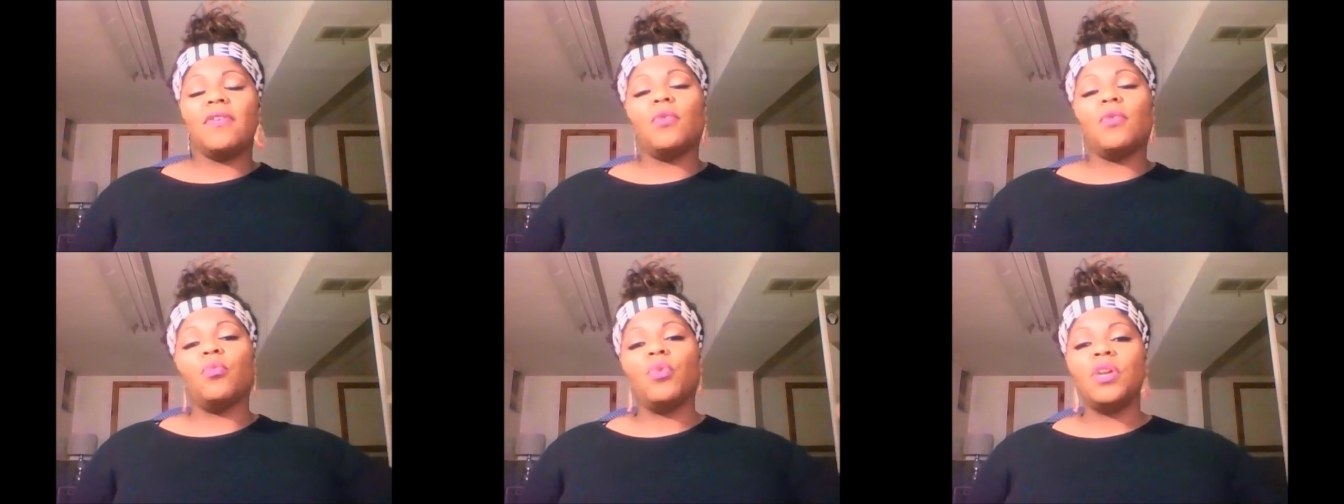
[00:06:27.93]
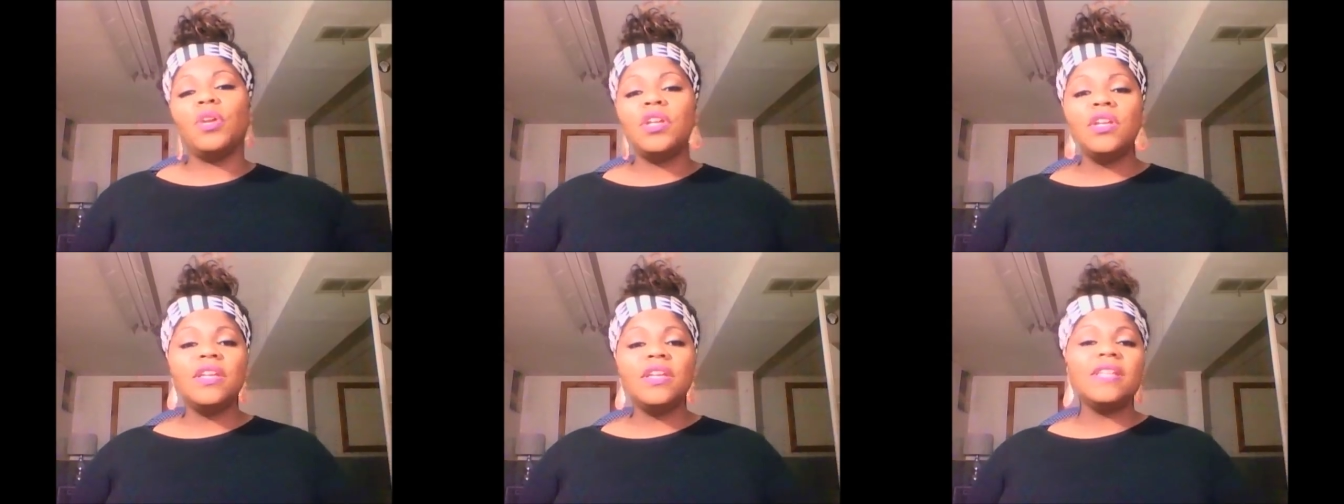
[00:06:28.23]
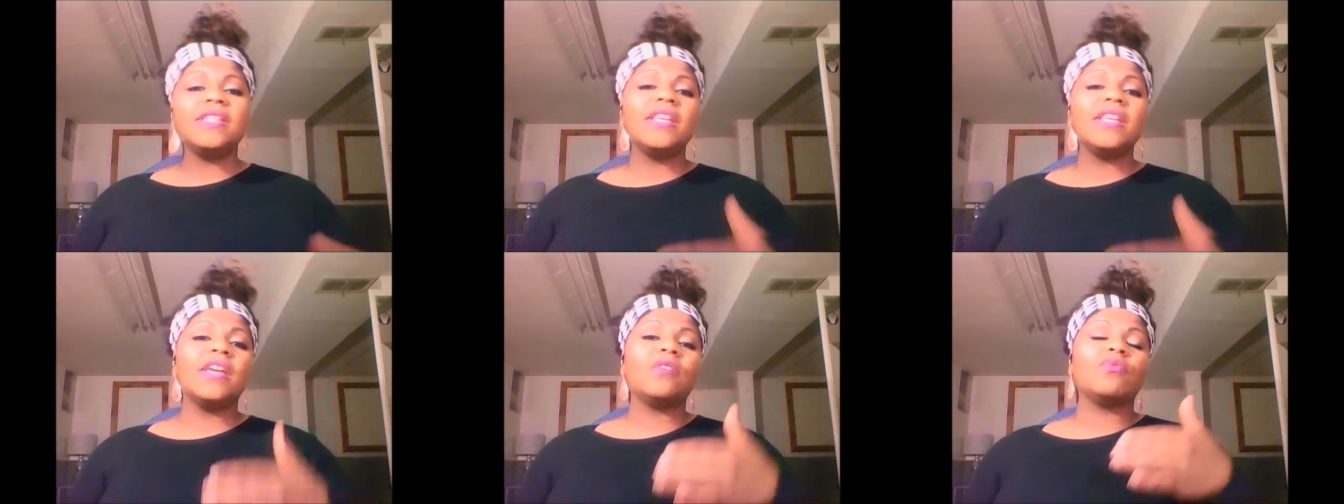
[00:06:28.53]
And what do you
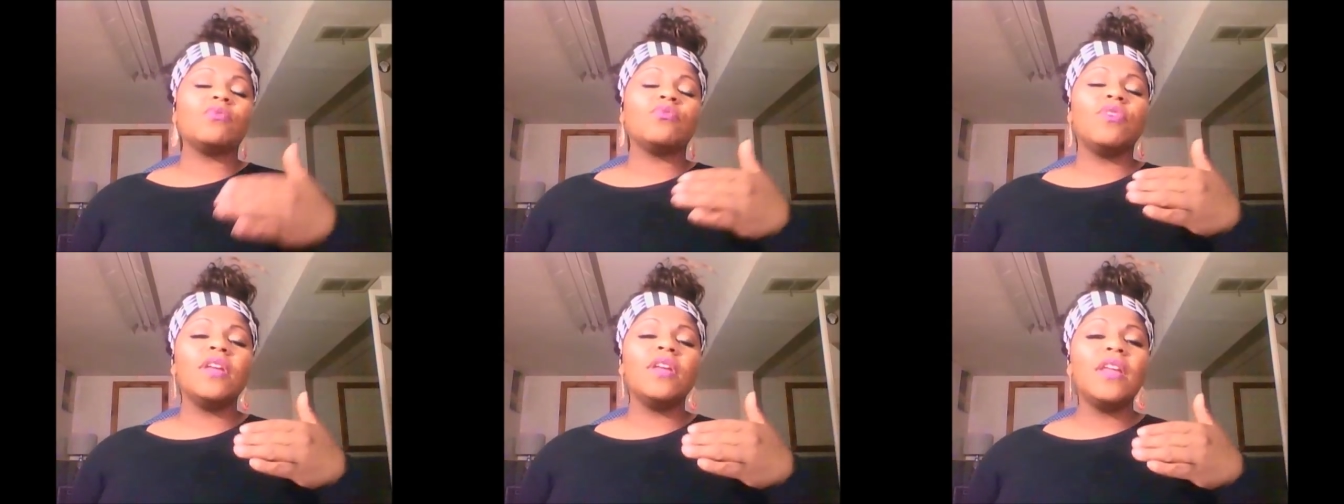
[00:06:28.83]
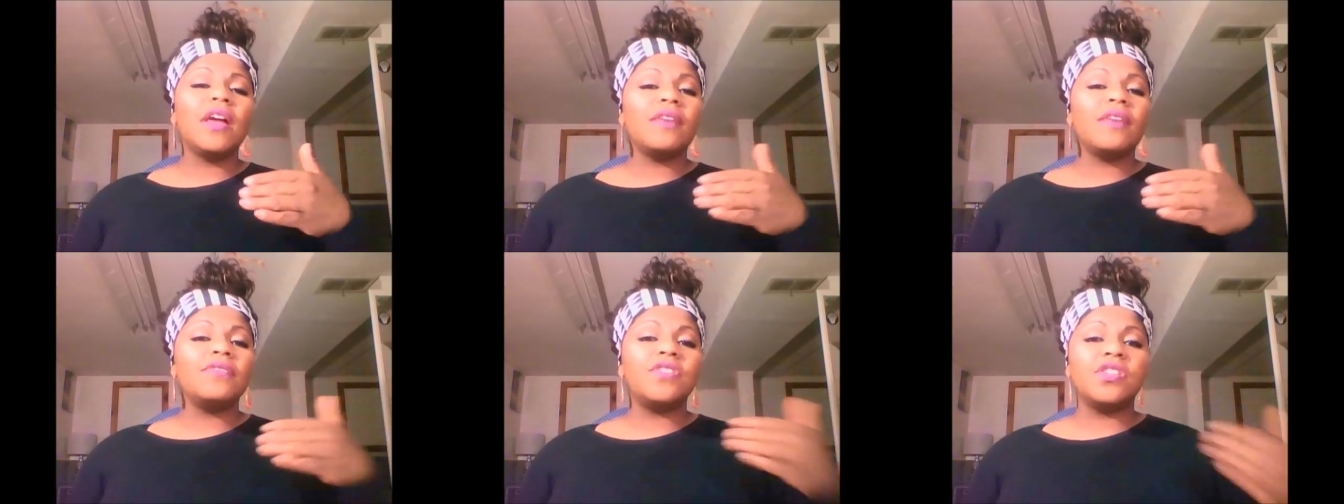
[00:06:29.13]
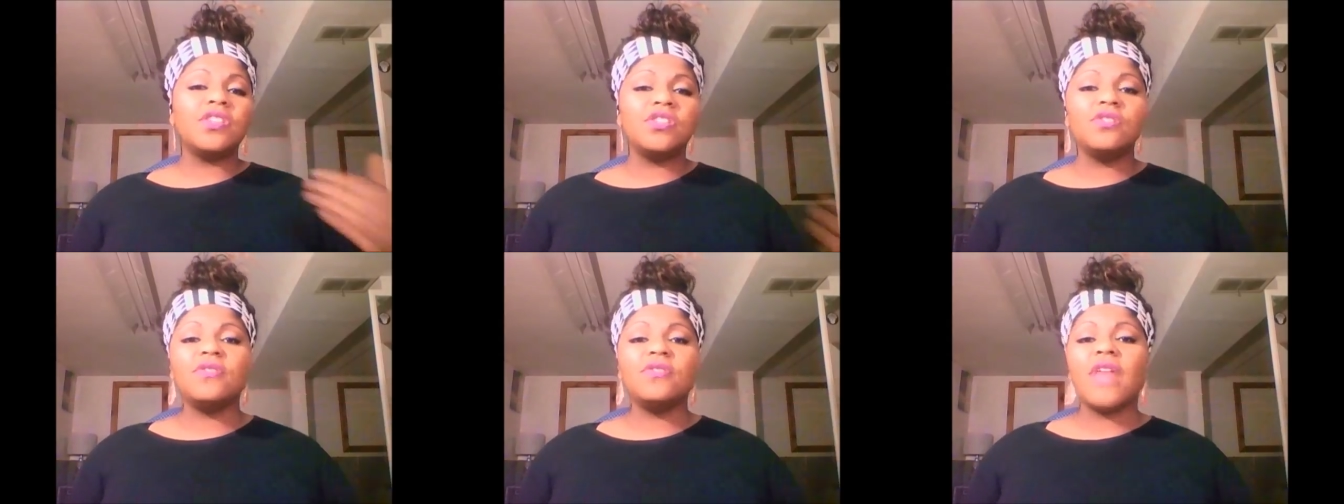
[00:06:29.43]
need to get rid of
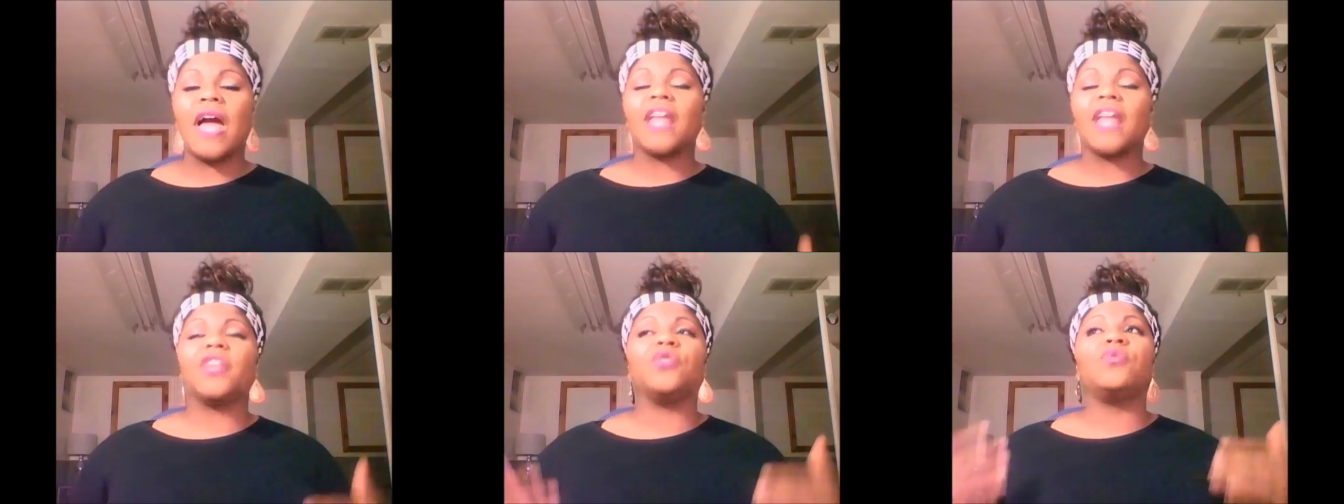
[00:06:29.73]
to do that?